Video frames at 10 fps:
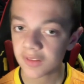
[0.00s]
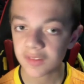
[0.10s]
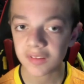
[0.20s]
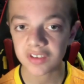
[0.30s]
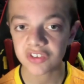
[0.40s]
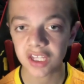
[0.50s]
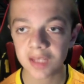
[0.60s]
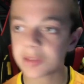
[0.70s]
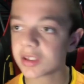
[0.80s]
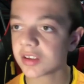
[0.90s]
Next
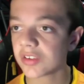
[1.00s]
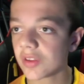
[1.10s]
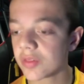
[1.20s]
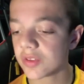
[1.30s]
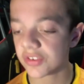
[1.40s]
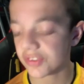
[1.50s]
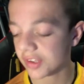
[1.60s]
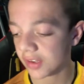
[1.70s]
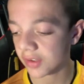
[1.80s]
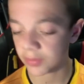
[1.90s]
game is on Thursday,
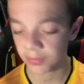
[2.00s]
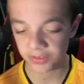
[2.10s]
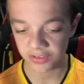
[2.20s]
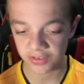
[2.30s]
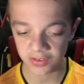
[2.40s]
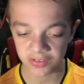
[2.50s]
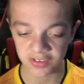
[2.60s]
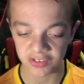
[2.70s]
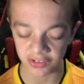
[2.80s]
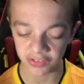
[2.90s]
though. We turn our
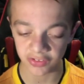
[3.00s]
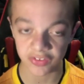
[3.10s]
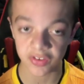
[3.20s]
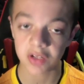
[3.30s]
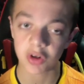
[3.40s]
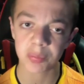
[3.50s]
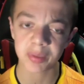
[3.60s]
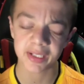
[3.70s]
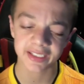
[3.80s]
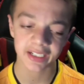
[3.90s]
attention to the Europa
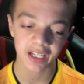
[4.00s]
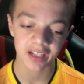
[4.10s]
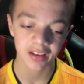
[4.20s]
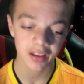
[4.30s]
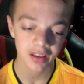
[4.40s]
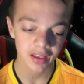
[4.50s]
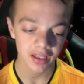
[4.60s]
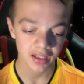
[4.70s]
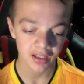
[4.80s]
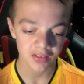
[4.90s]
League again,
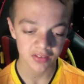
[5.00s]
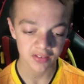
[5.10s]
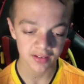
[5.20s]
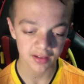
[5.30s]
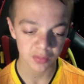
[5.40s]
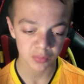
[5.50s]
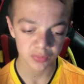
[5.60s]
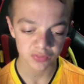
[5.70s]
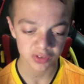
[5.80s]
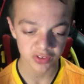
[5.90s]
and we've
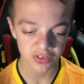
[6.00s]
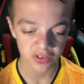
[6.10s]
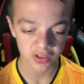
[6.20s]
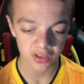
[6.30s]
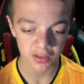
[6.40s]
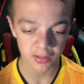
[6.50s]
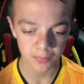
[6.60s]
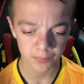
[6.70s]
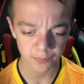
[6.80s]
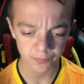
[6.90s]
got. I'm
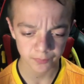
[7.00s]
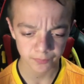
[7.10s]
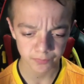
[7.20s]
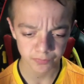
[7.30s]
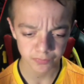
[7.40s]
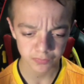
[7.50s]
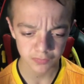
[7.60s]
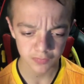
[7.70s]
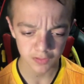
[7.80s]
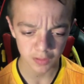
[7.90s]

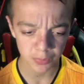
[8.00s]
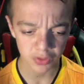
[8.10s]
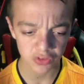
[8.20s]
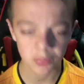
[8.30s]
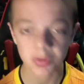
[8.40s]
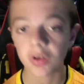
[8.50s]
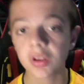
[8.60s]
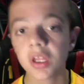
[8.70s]
pretty sure we got